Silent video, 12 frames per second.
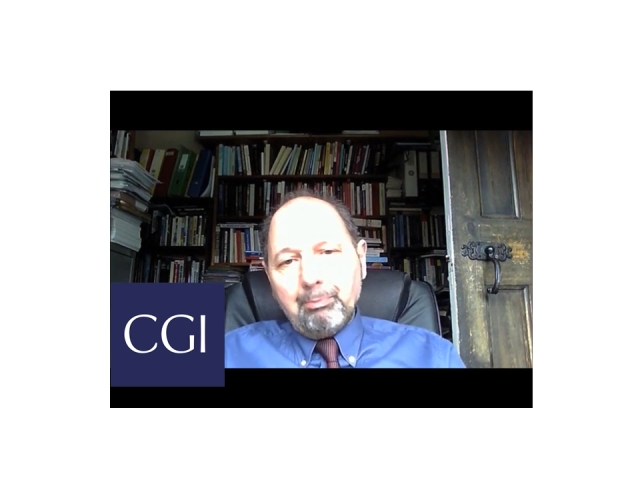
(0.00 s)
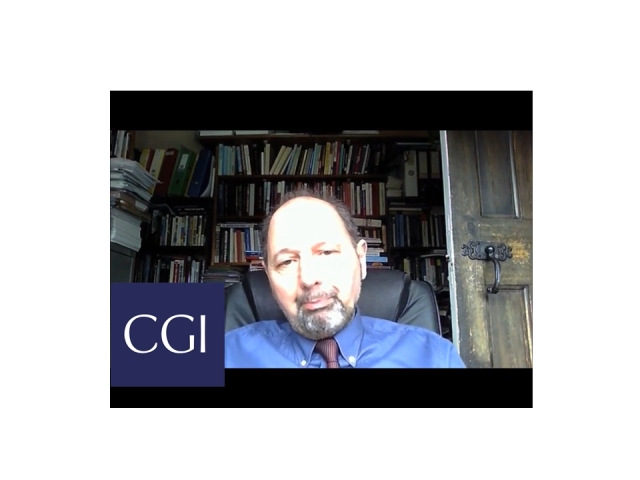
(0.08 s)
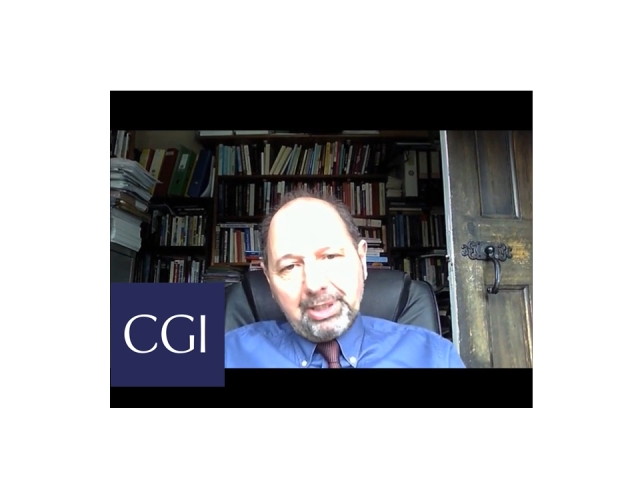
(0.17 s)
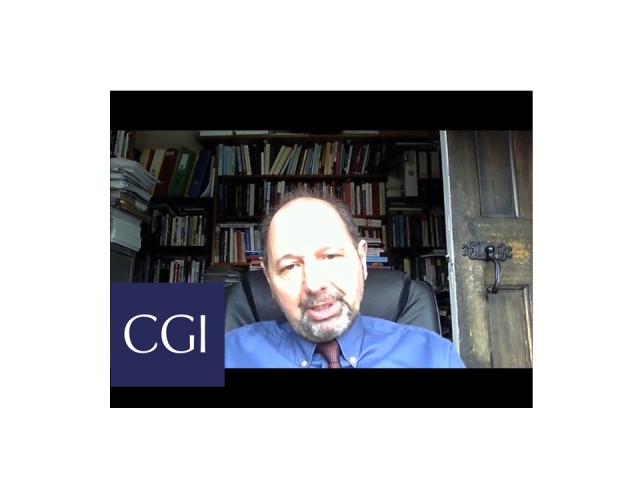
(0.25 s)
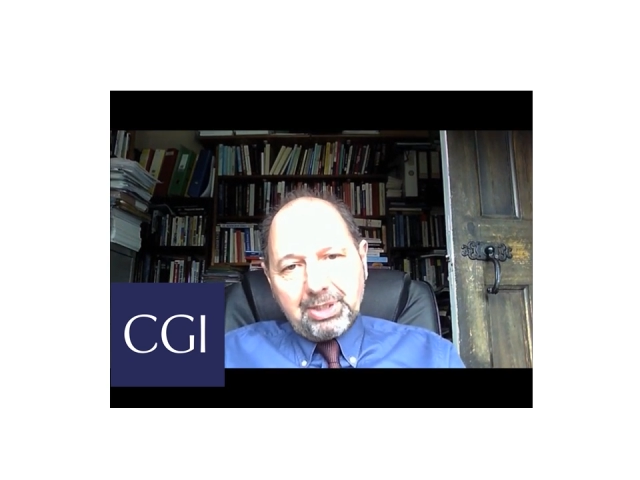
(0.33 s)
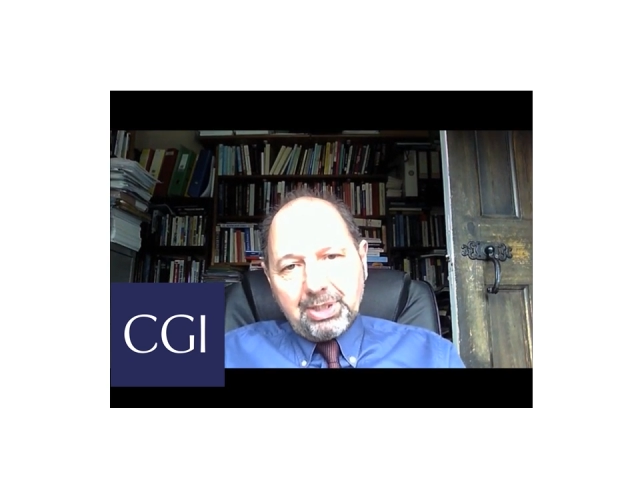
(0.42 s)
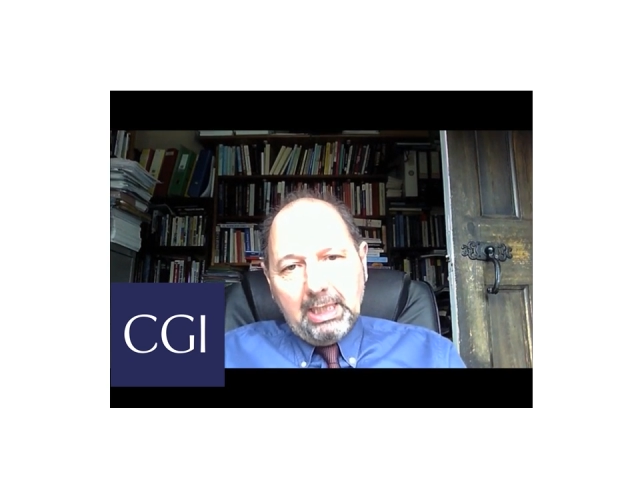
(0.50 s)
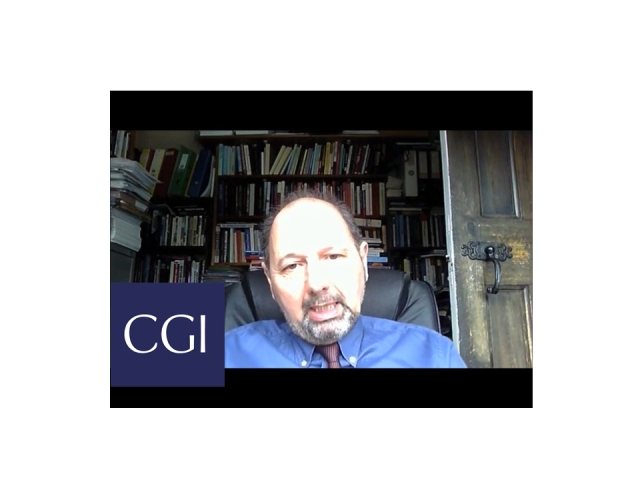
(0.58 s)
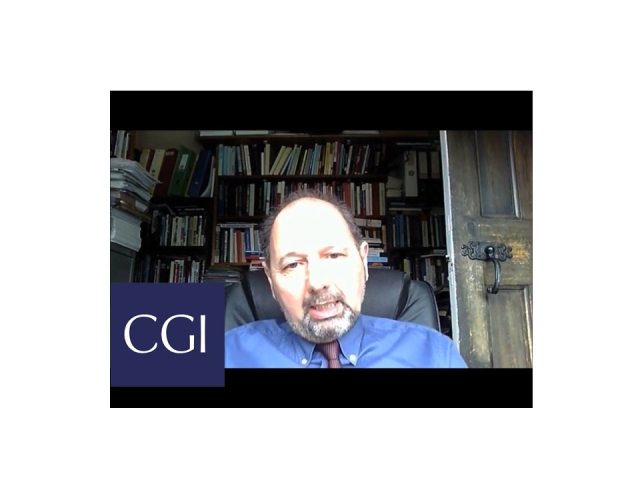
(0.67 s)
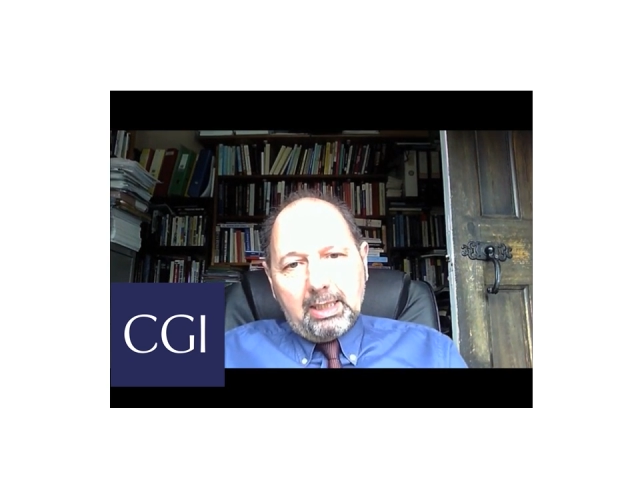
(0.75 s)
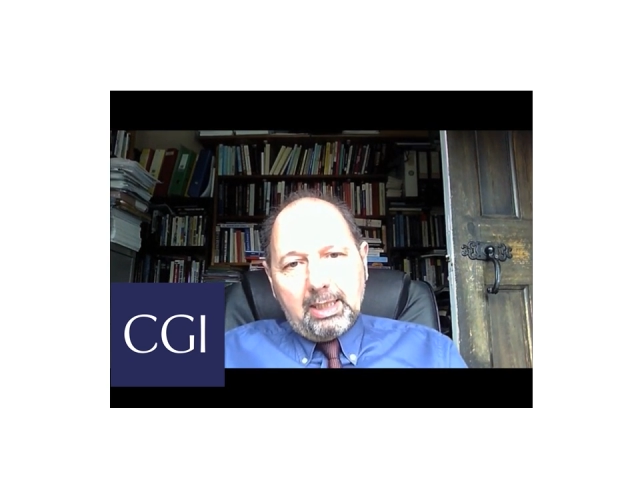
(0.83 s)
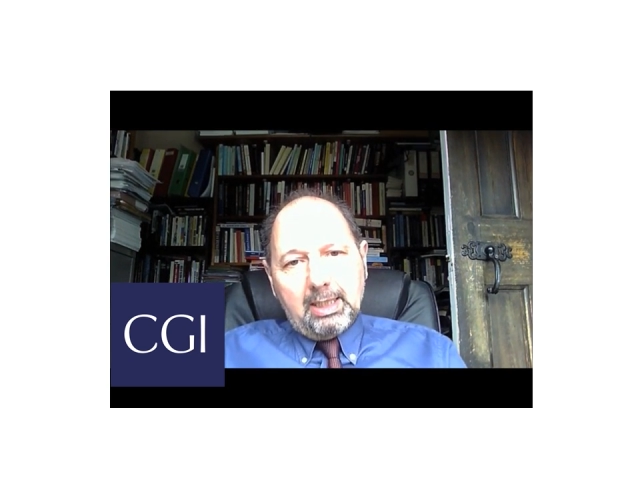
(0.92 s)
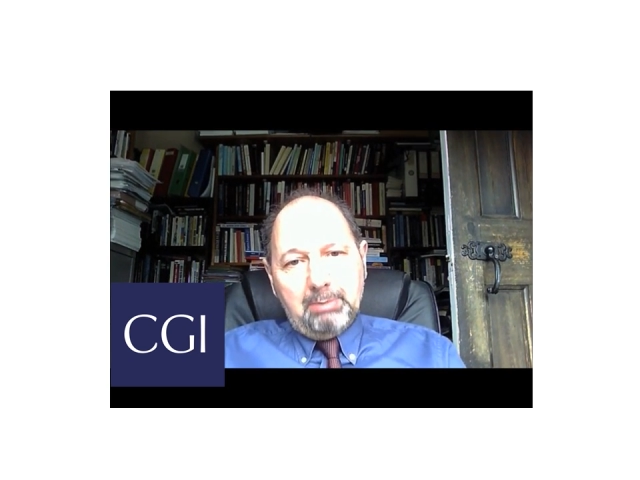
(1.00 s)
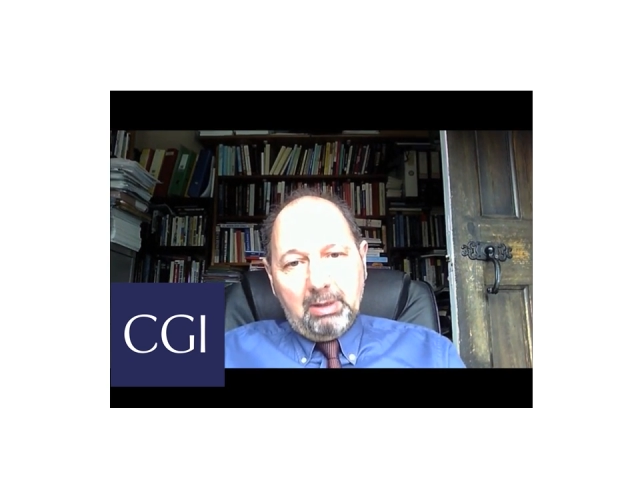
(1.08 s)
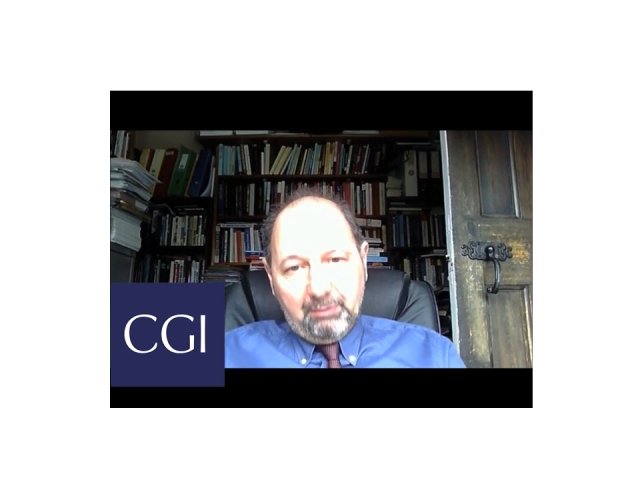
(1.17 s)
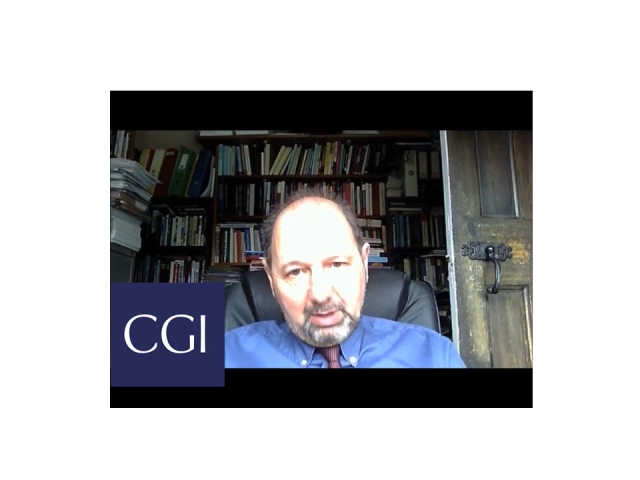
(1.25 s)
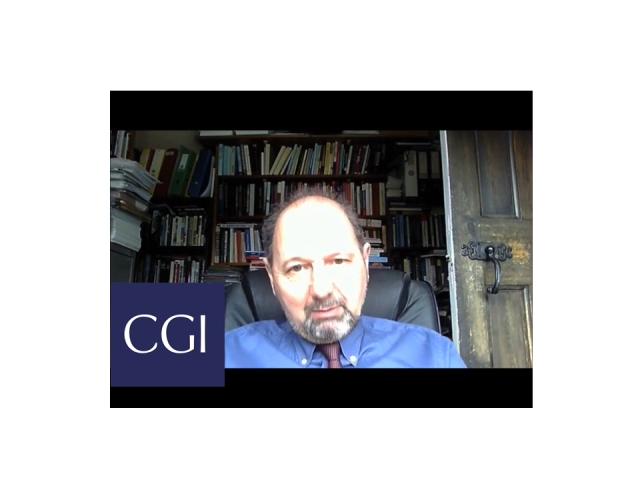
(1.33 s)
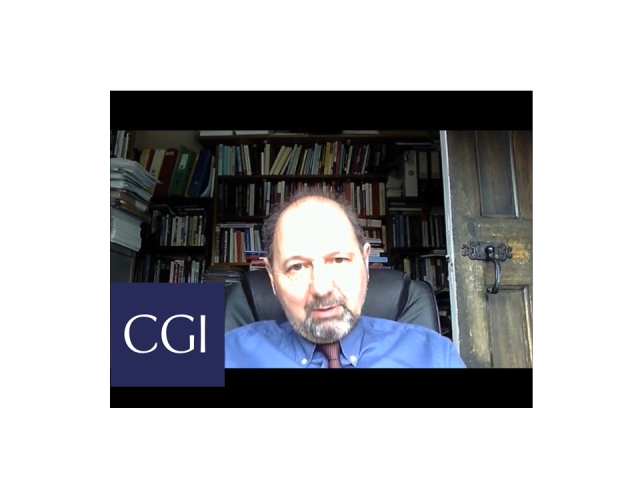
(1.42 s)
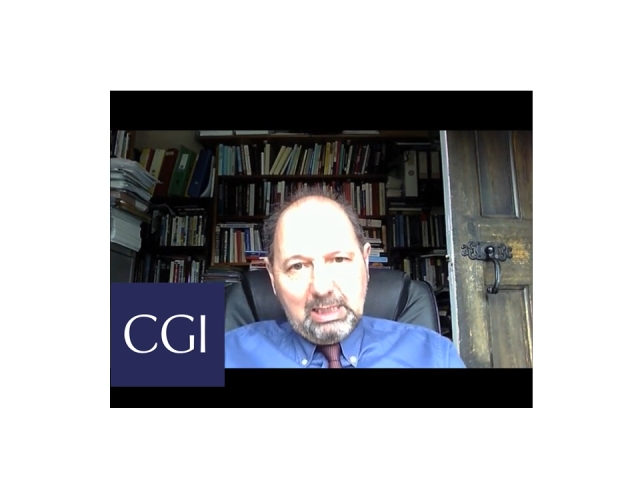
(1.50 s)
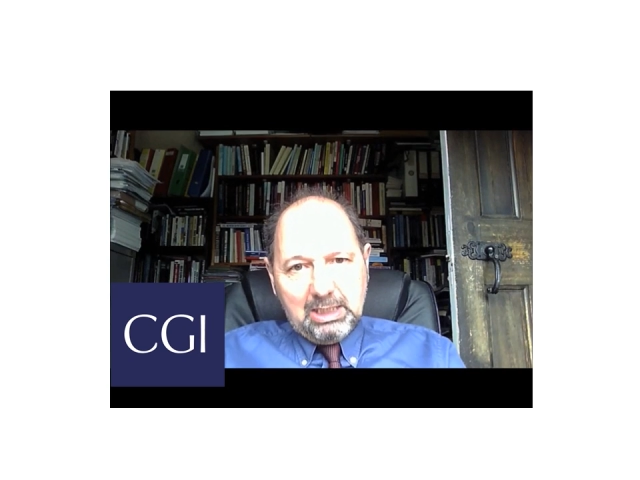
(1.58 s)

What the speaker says: but Medvedev's